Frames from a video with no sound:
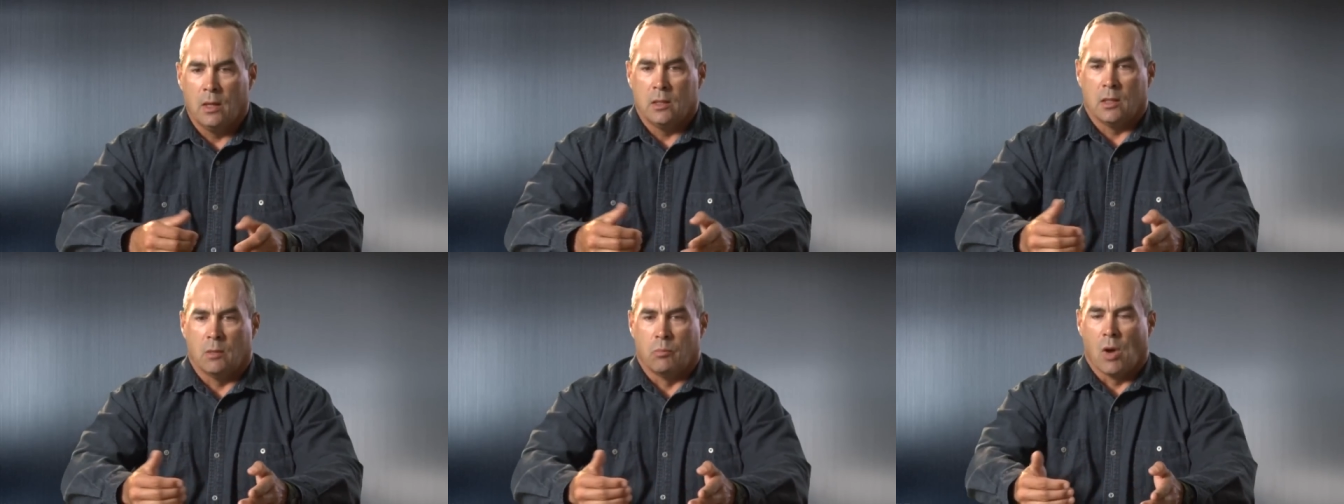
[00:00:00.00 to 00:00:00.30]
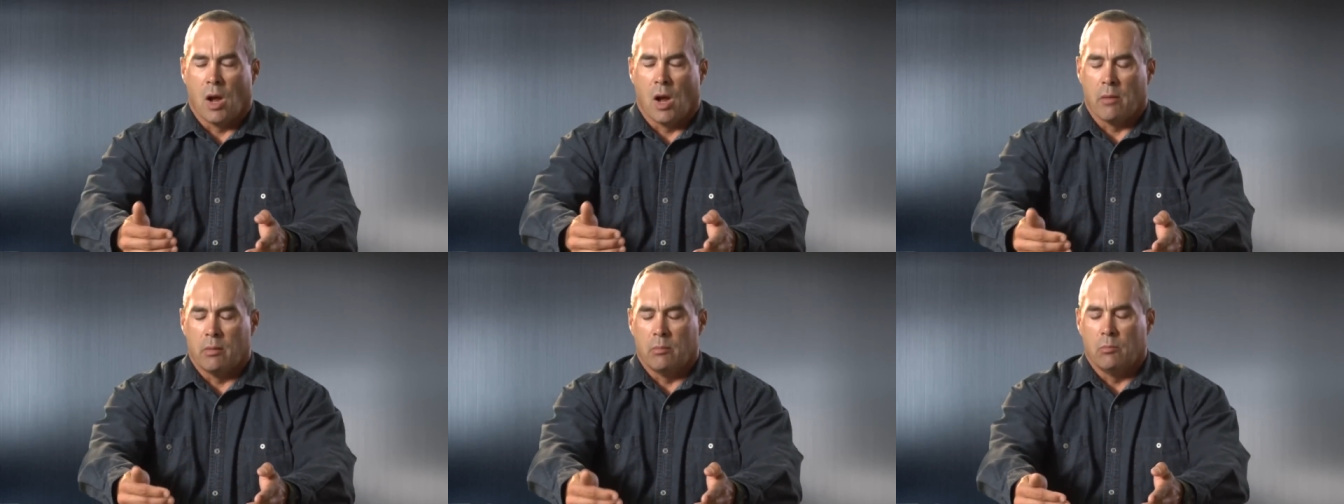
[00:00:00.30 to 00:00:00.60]
The
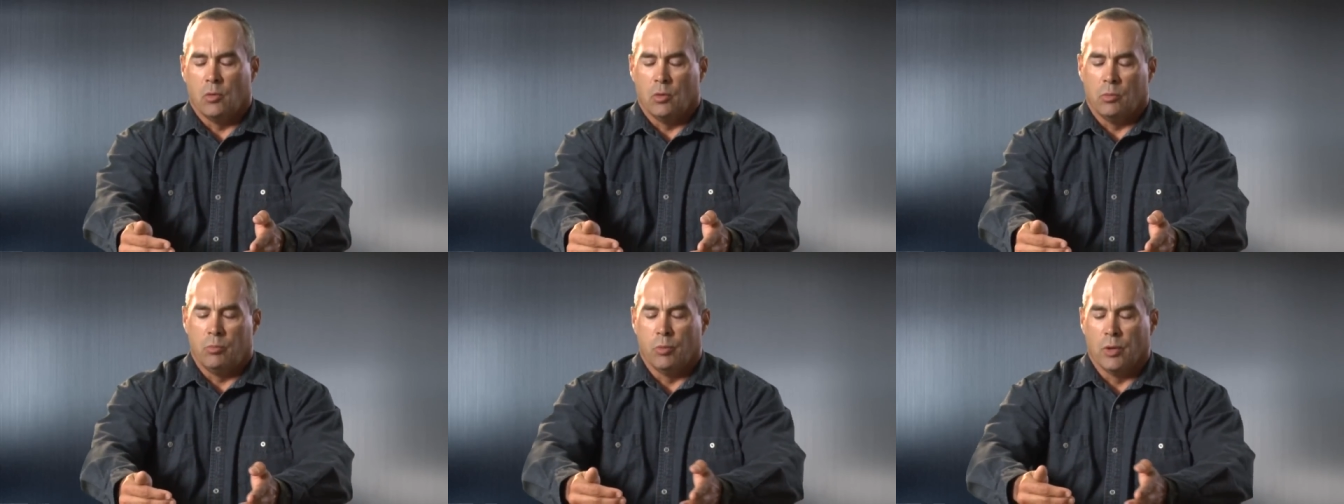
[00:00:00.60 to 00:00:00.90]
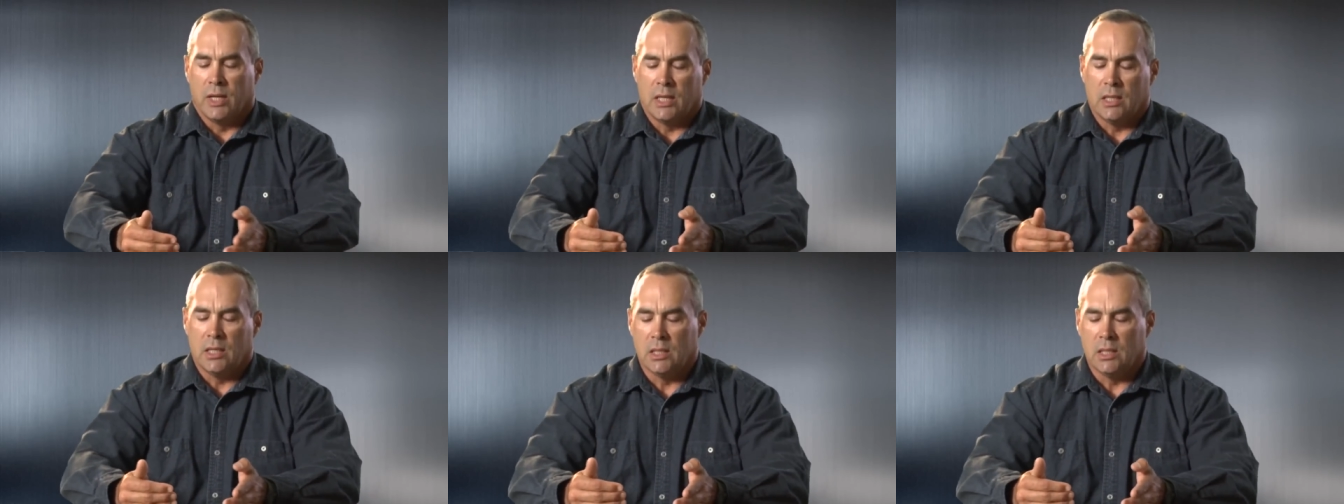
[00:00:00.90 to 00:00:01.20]
problem was
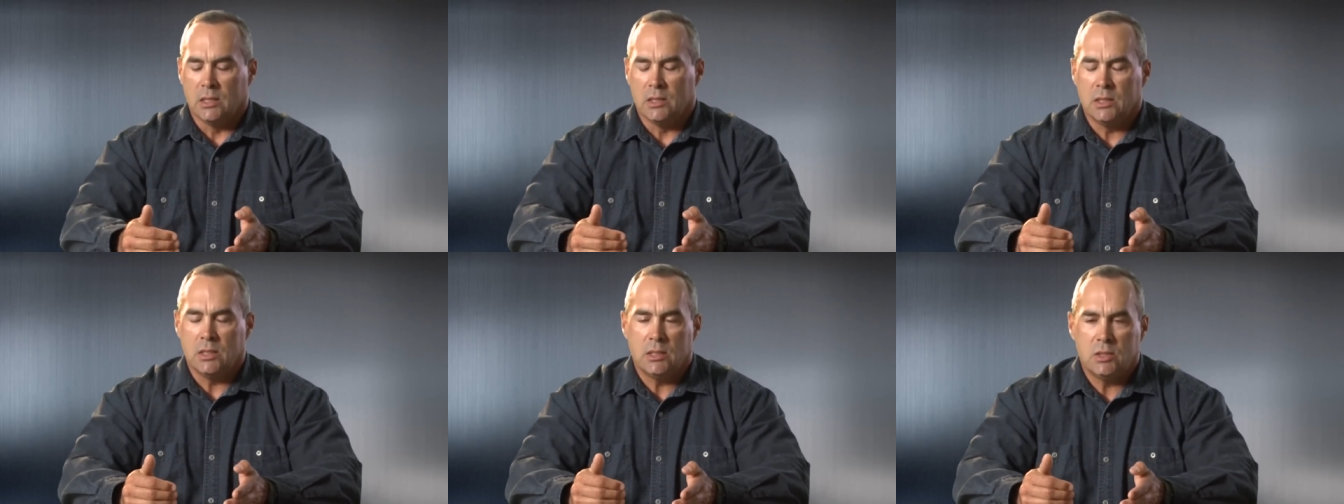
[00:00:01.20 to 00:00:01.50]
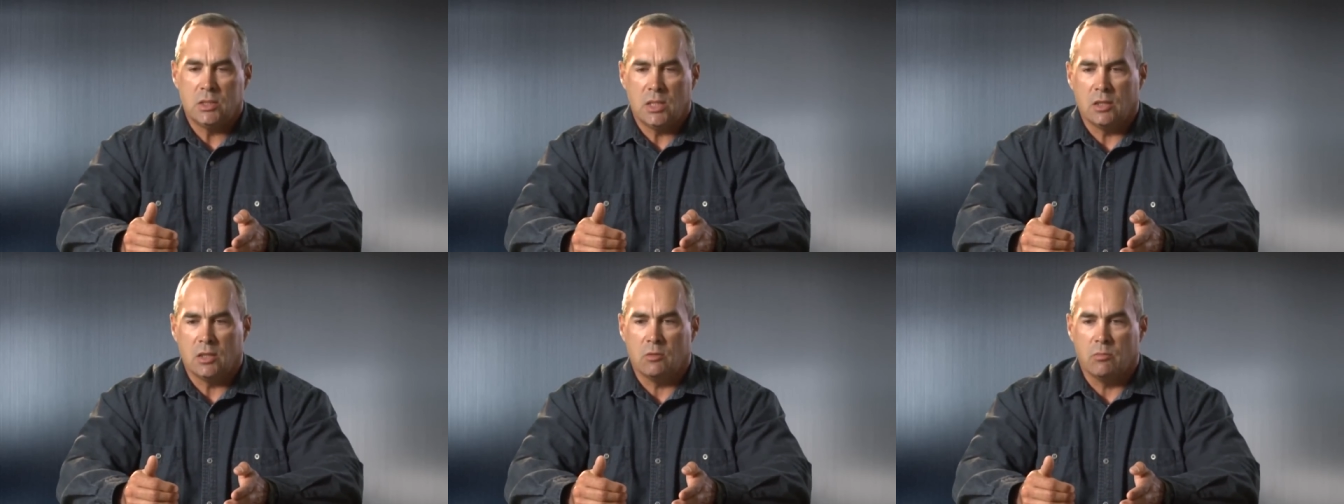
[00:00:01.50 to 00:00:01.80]
bringing in
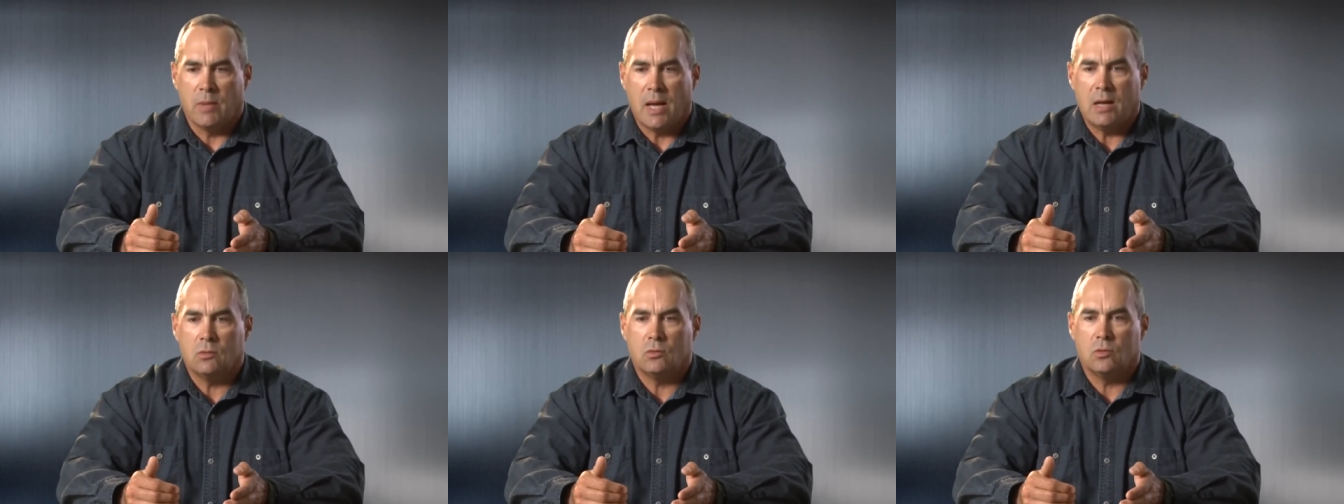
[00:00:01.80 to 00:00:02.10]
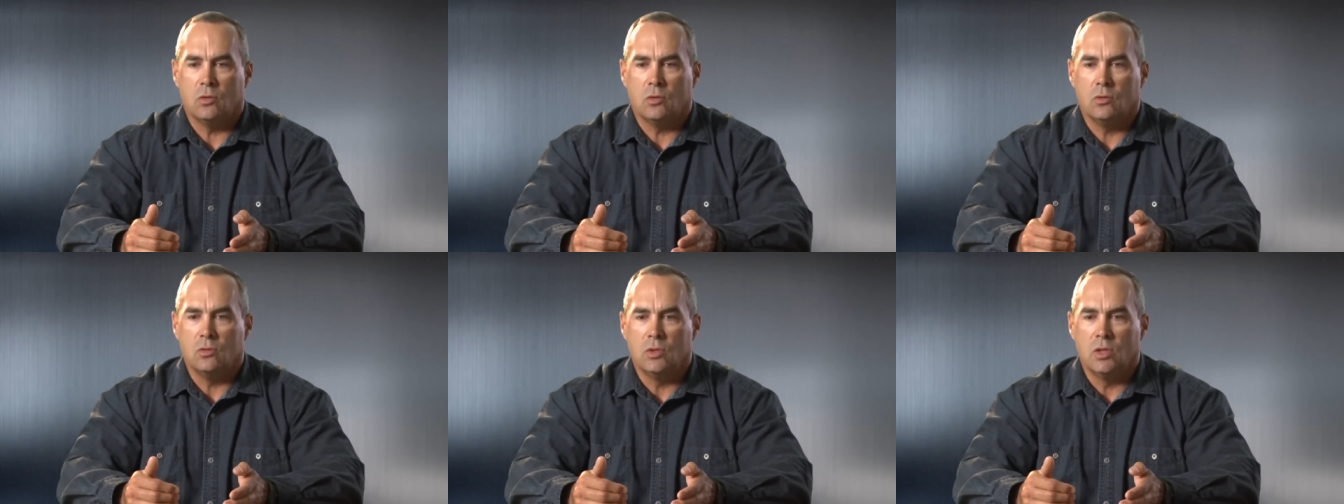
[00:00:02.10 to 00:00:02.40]
10th Mountain
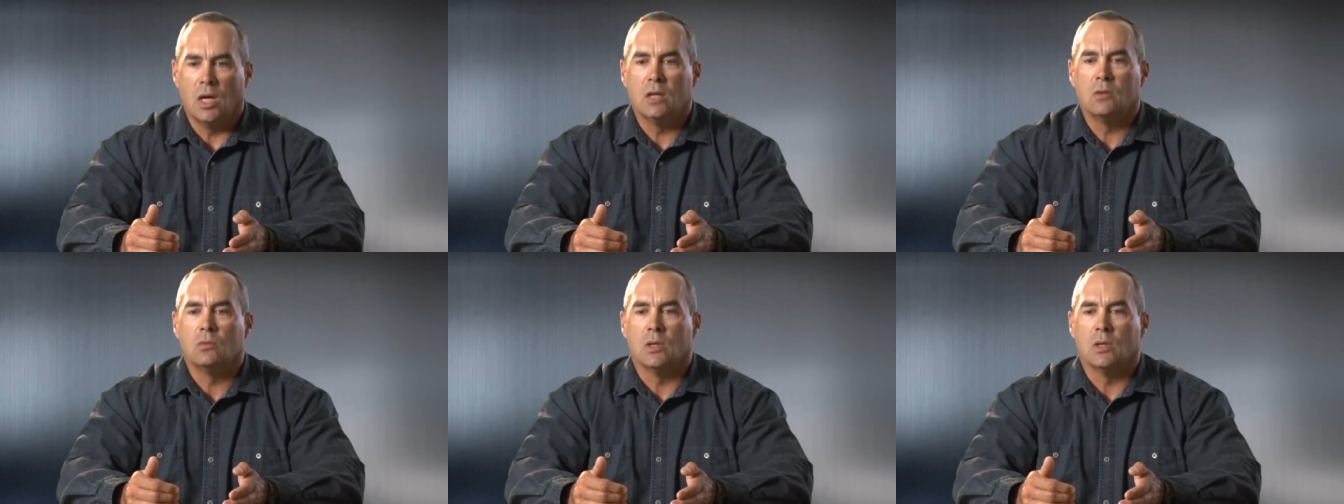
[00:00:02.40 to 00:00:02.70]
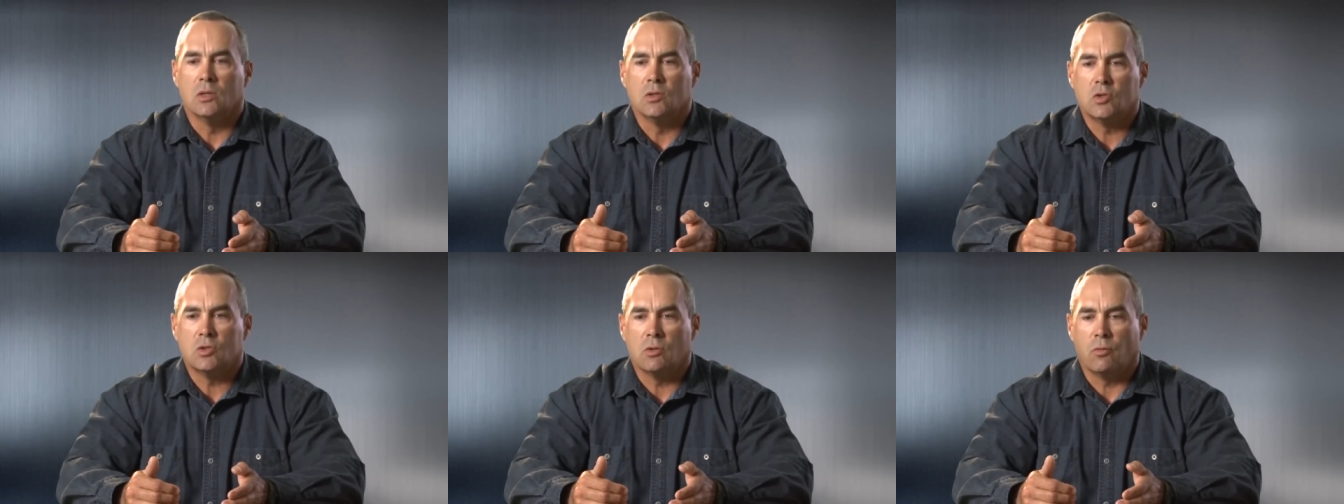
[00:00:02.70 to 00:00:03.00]
to do gun
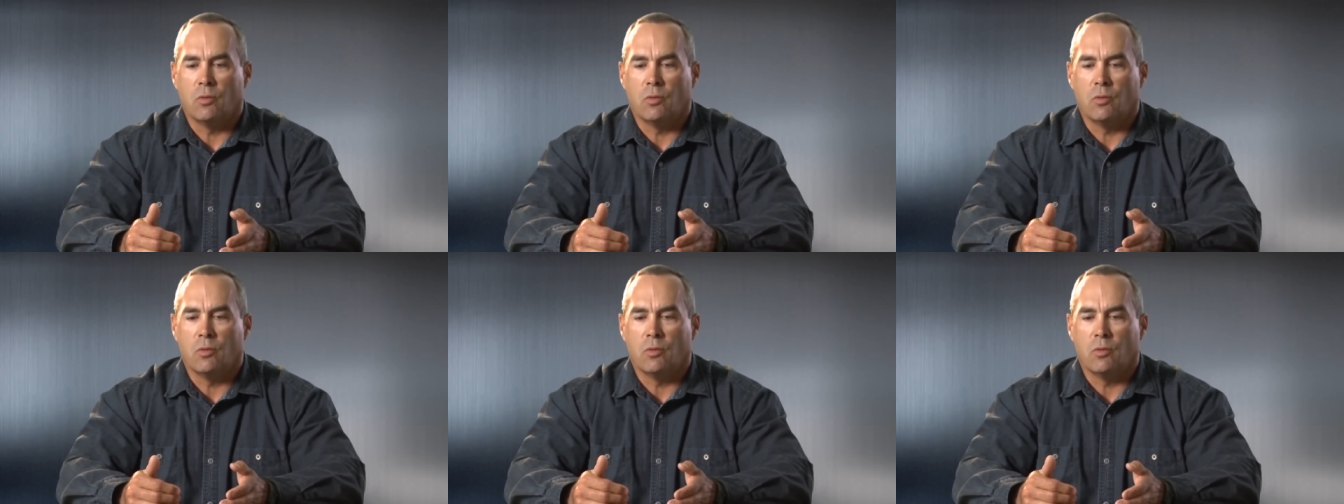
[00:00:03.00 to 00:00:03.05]
runs.